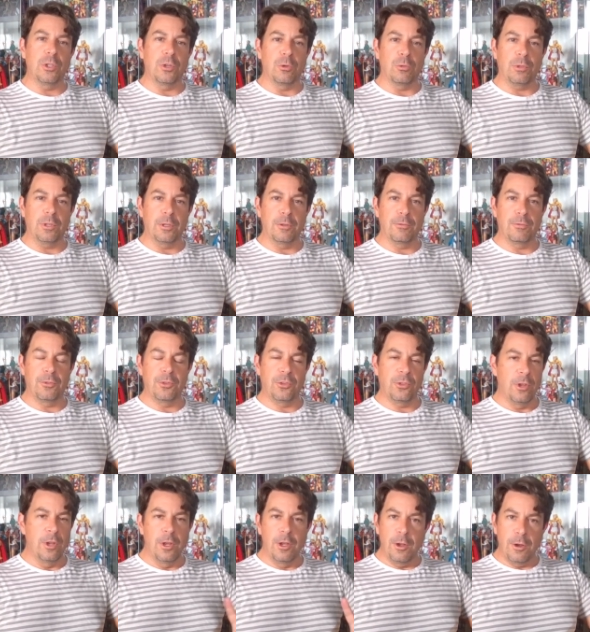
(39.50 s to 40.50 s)
you know, lived
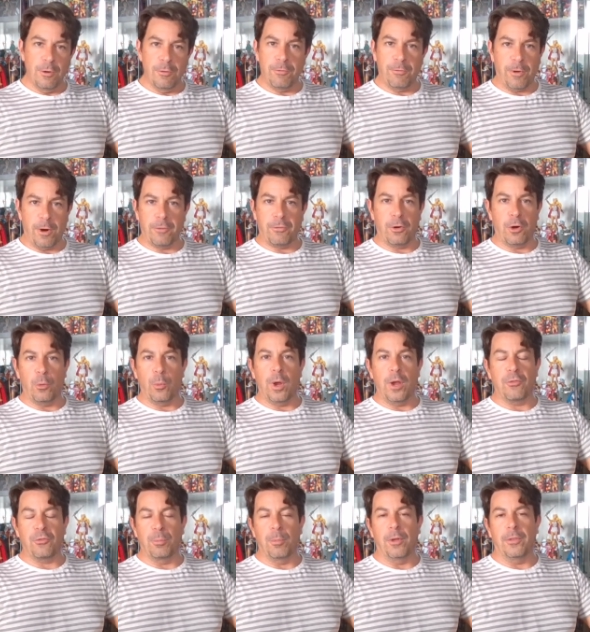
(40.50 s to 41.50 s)
far, far
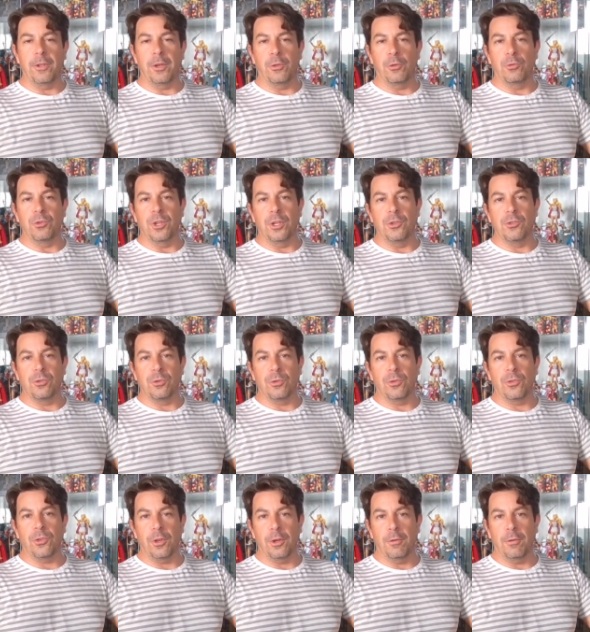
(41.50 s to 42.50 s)
away from all the other
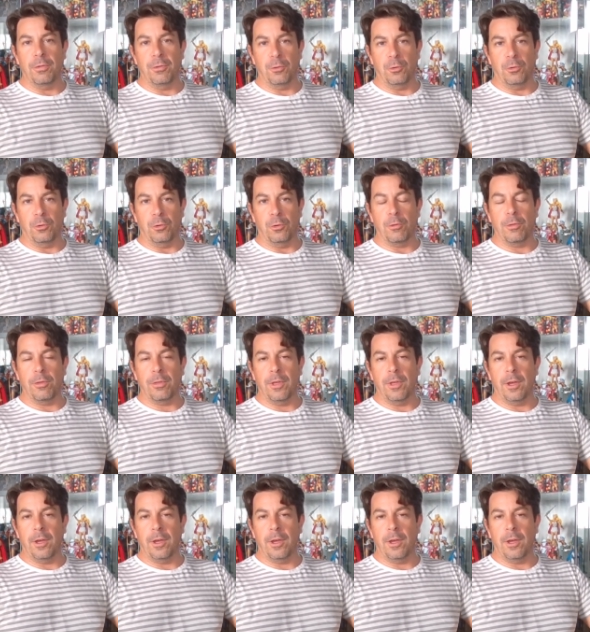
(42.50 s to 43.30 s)
dangers of Third Earth.